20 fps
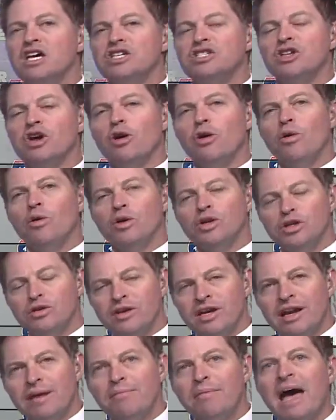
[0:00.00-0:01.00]
So you
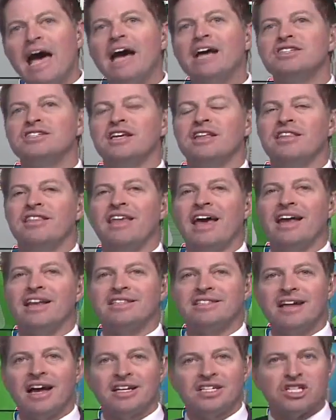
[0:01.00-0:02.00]
can imagine that
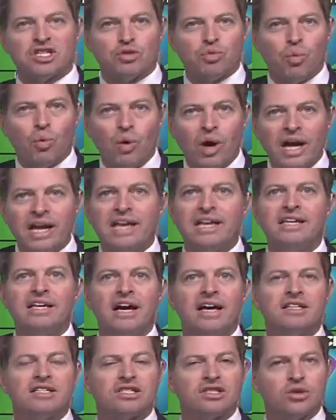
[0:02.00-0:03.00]
it's not just one and
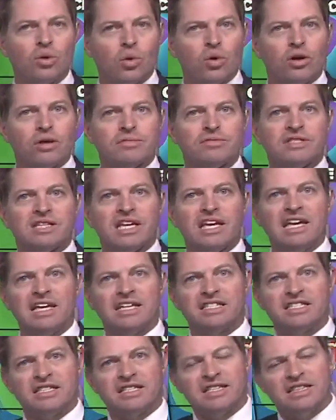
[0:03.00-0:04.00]
done storms,
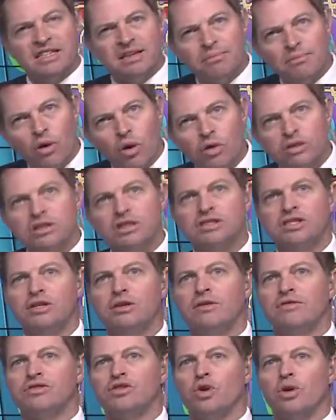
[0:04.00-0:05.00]
it's the
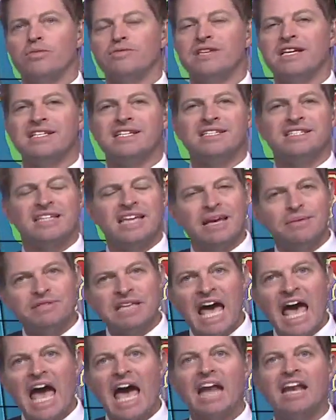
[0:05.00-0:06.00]
multitude of storms that just
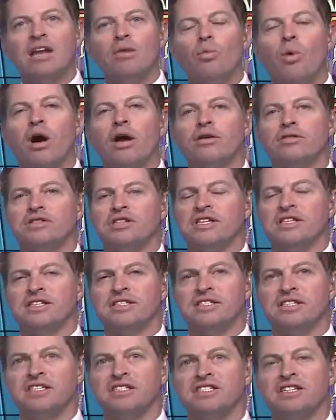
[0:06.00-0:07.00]
keeps adding water to the
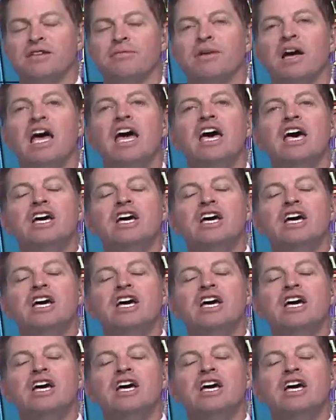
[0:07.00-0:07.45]
system.